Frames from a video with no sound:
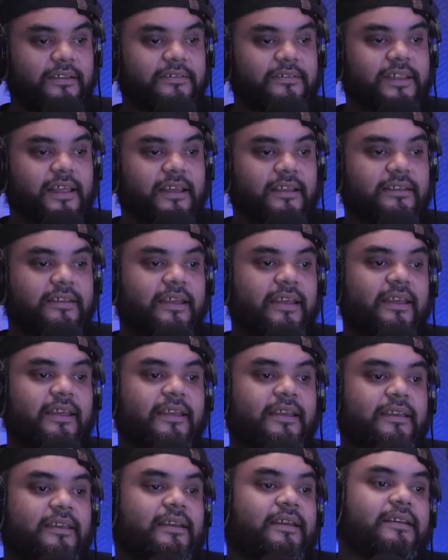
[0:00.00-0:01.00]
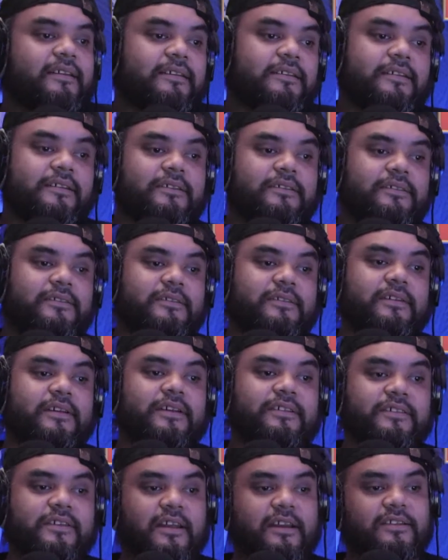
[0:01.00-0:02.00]
like, dang.
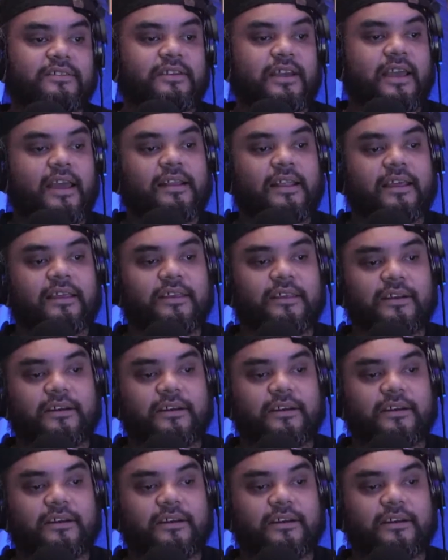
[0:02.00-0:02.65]
It's kind of sad, like it